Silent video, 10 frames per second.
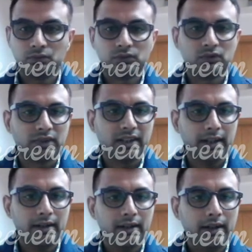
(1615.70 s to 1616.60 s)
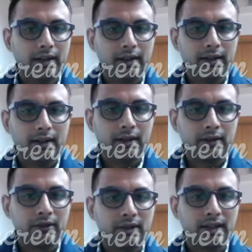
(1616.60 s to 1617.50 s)
okay,
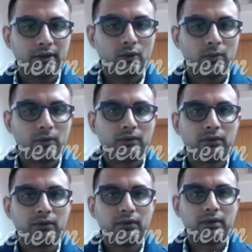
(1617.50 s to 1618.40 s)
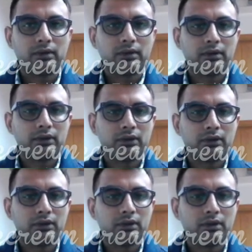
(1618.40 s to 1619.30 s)
and select your
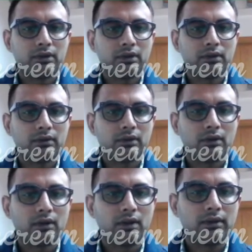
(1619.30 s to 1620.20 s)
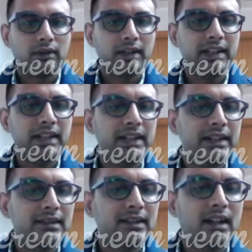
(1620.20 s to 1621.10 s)
preference.
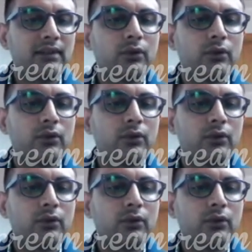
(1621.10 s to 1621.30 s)
EE stand for